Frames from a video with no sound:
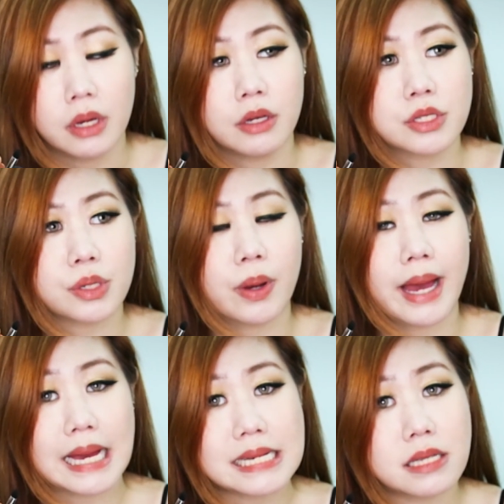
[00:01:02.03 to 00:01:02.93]
So
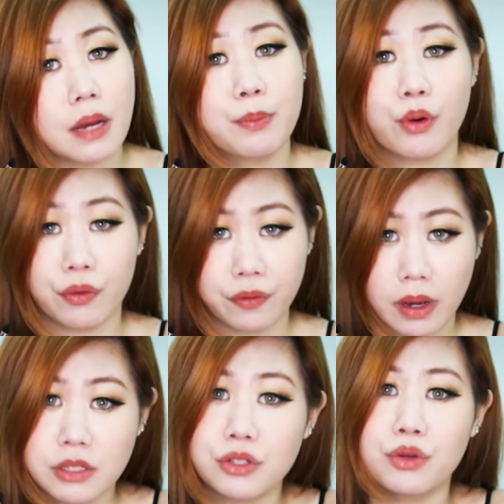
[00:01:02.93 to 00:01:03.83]
as a professional